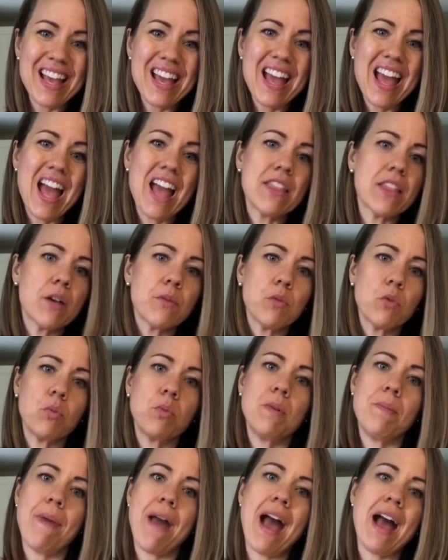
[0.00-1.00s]
and then we'll be
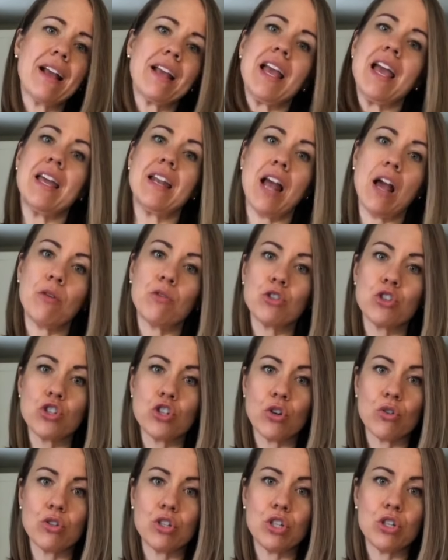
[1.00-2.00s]
back and I will show
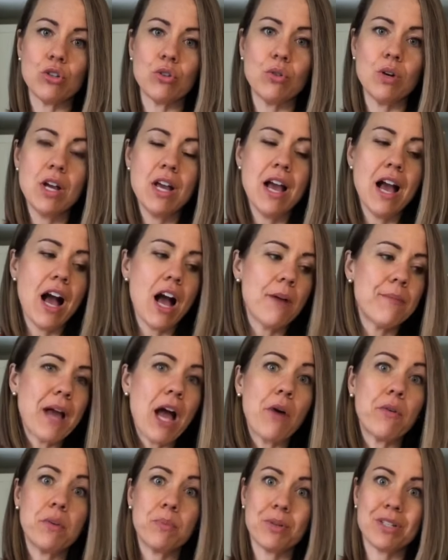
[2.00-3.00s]
you how
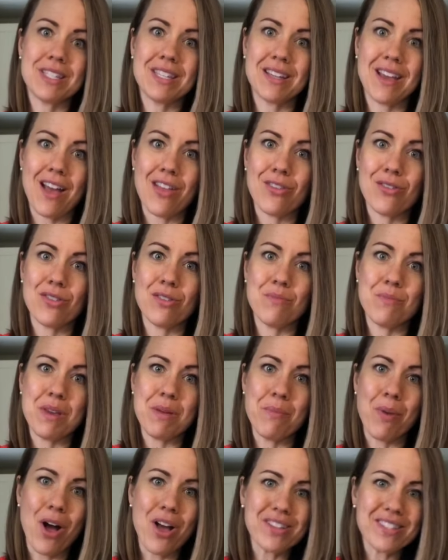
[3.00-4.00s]
we put together the
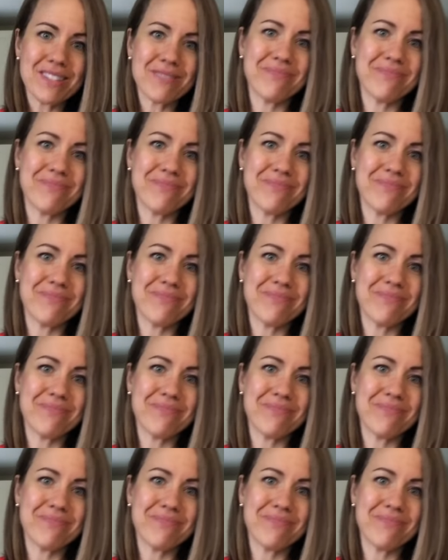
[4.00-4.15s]
meatballs.